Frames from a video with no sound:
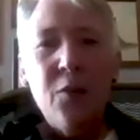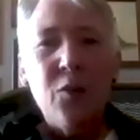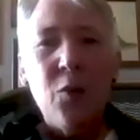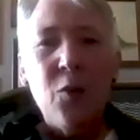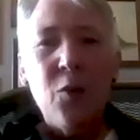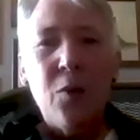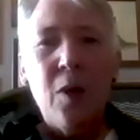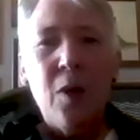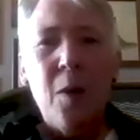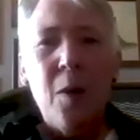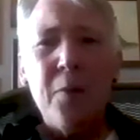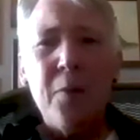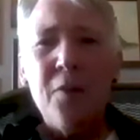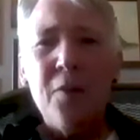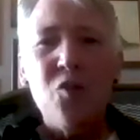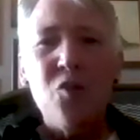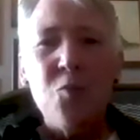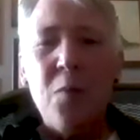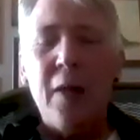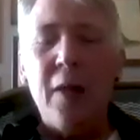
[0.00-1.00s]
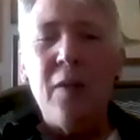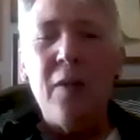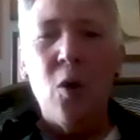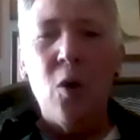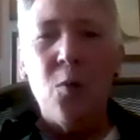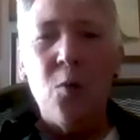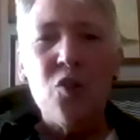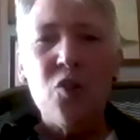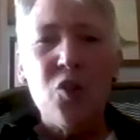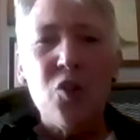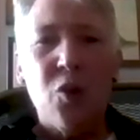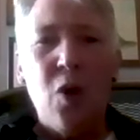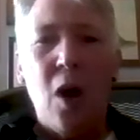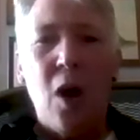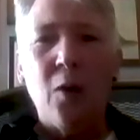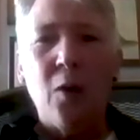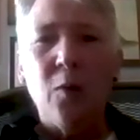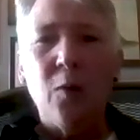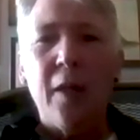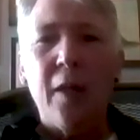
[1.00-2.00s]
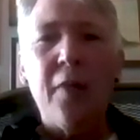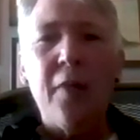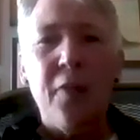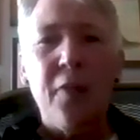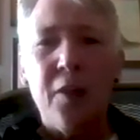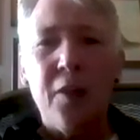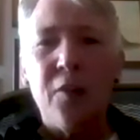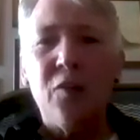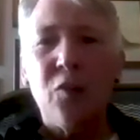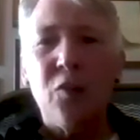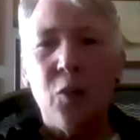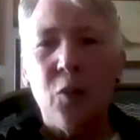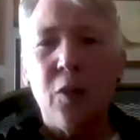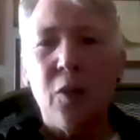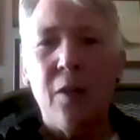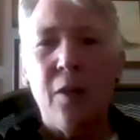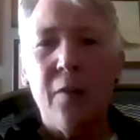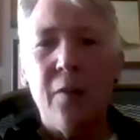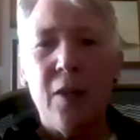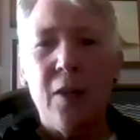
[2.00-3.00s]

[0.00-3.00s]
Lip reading: So companies you might know in Chicago, like Think Circa,